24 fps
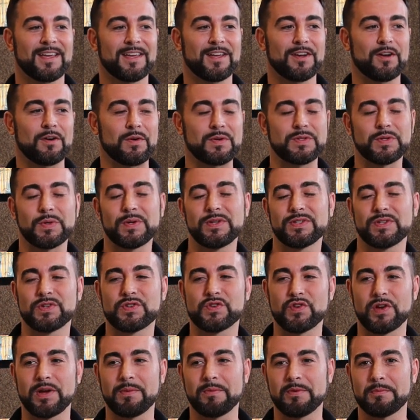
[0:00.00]
it was always a
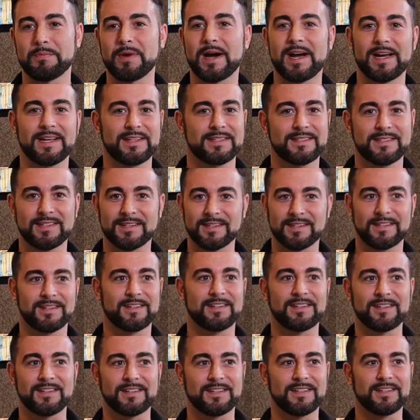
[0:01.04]
dream of mine
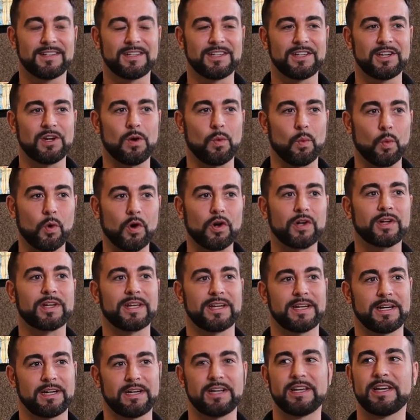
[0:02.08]
to, work
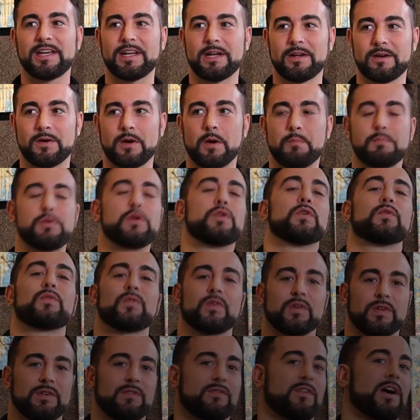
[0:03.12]
in a
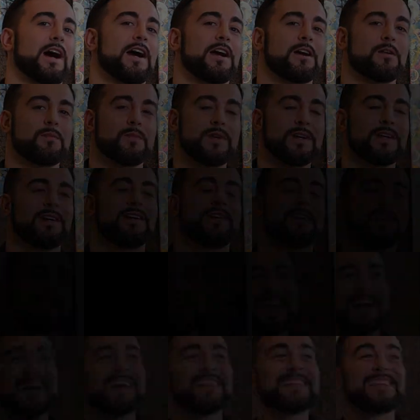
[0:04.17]
beautiful environment. So
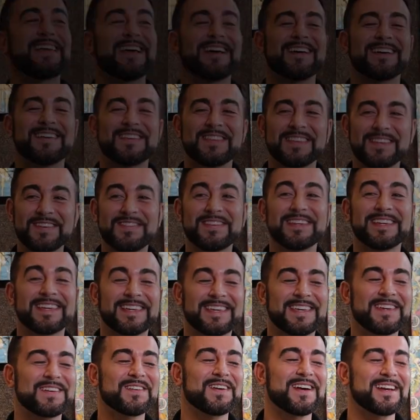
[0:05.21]
yeah, living
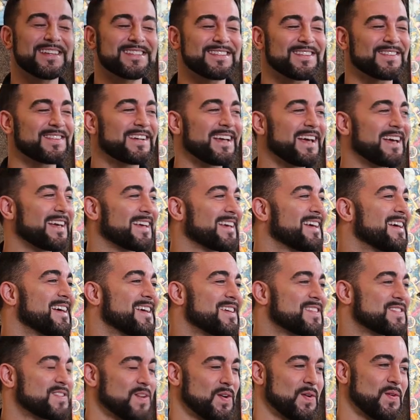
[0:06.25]
in Key West, okay.
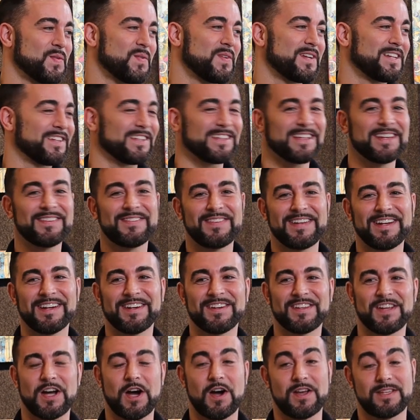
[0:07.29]
So when you live
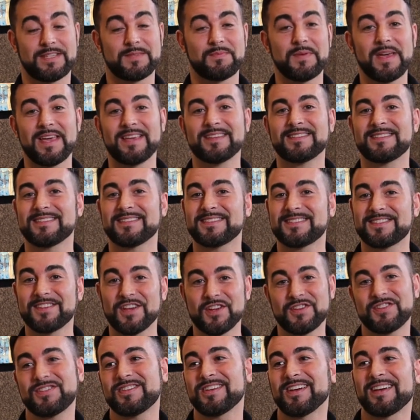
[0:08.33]
here, space is
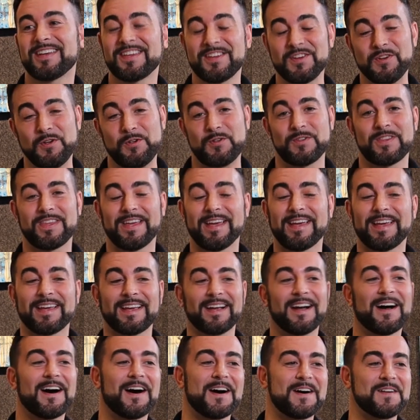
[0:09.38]
such a huge
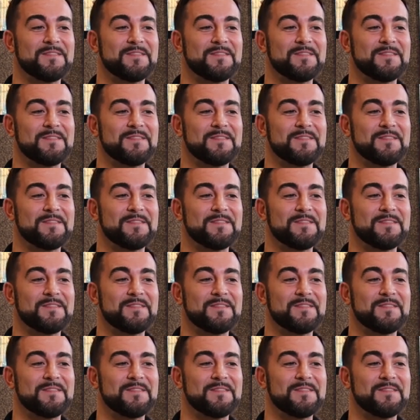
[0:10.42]
thing.